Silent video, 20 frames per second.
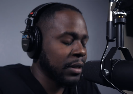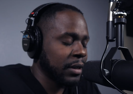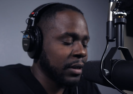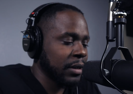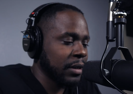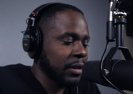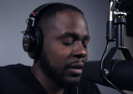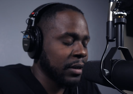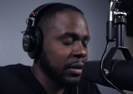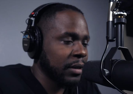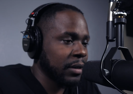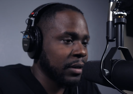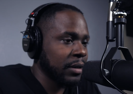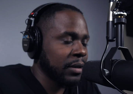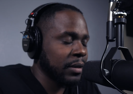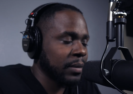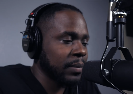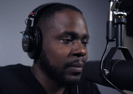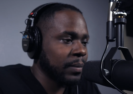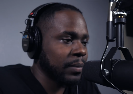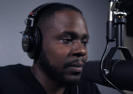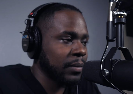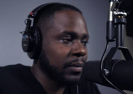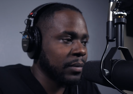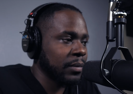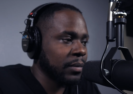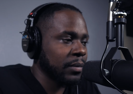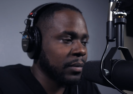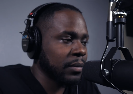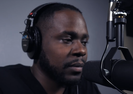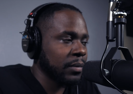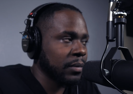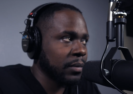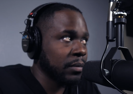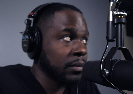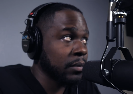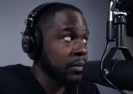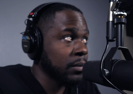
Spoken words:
(silence)